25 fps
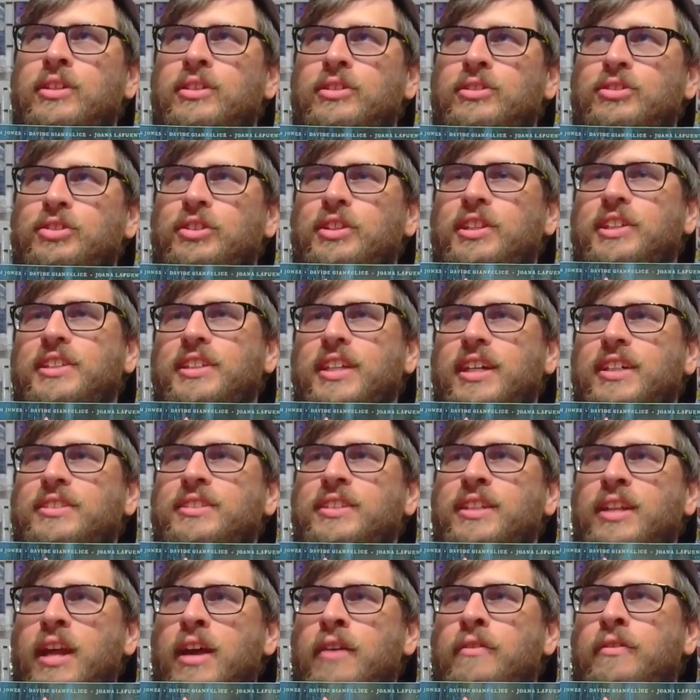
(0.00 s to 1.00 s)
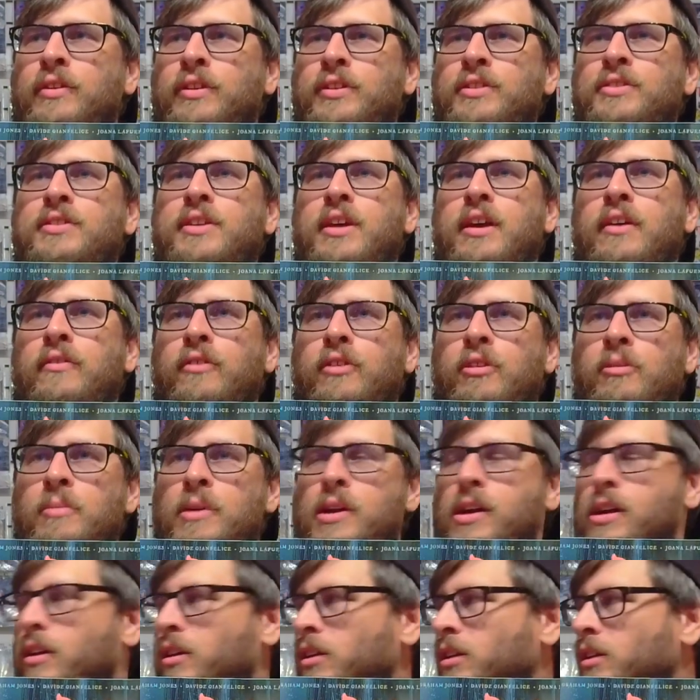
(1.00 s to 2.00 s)
So he doesn't ever discover
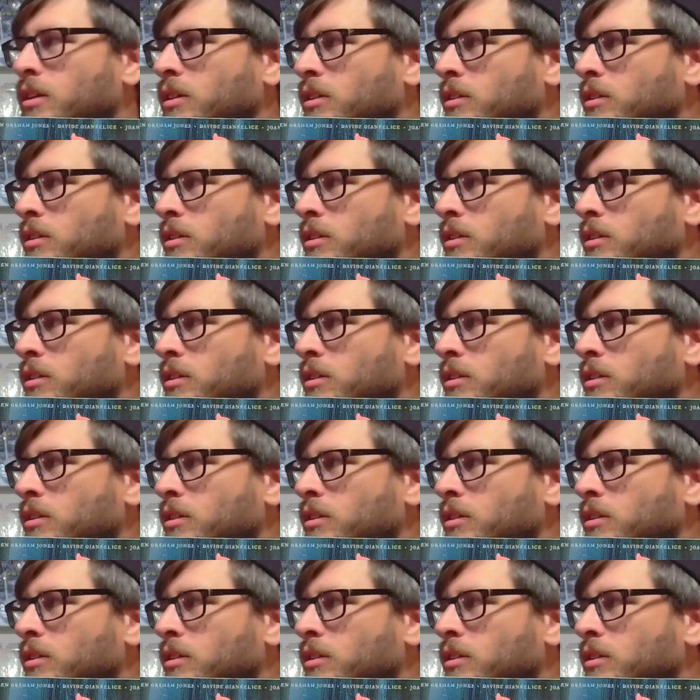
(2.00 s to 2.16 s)
America.